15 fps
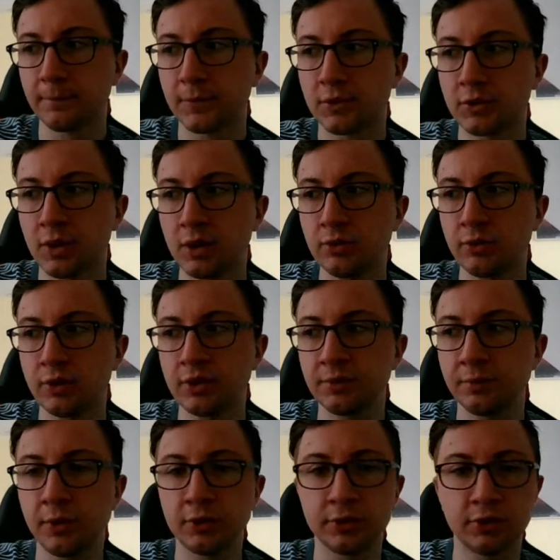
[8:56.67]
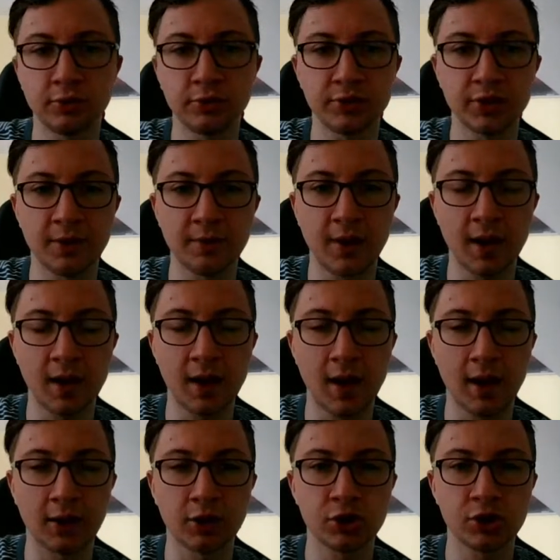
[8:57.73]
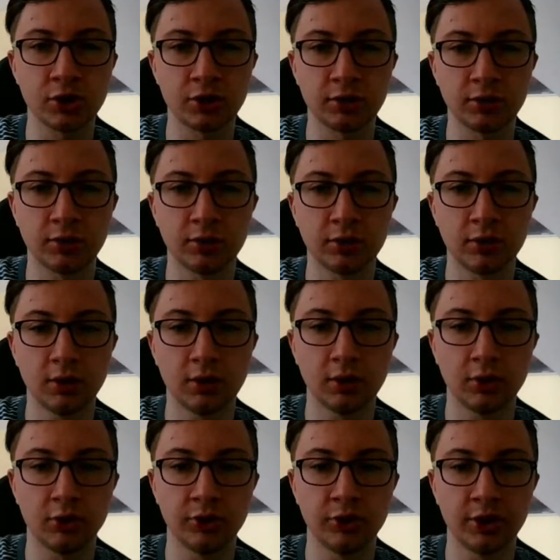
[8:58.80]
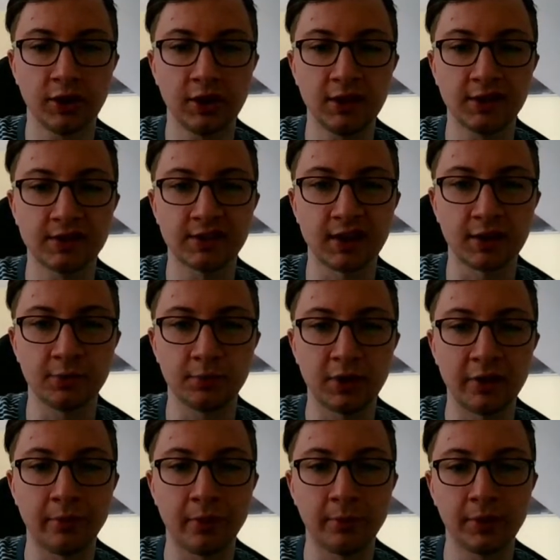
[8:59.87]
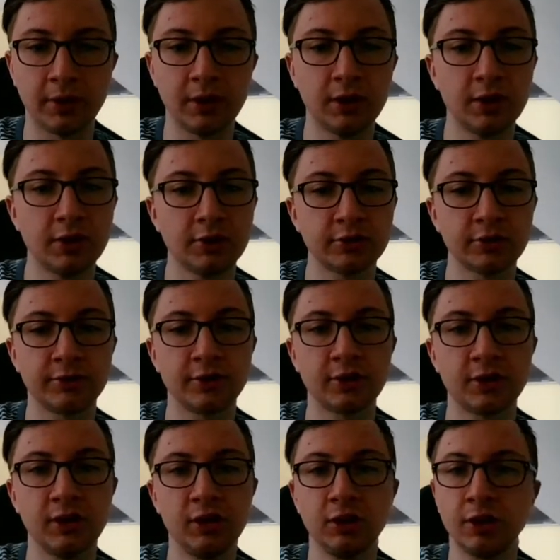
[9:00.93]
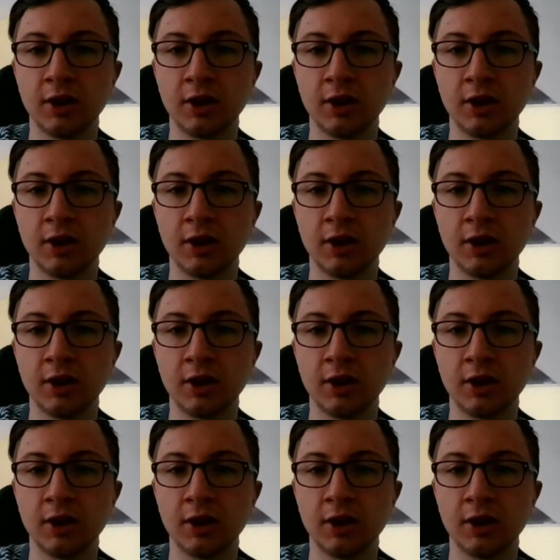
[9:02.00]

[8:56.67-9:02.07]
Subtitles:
try to respond to some action on the king side probably. So after king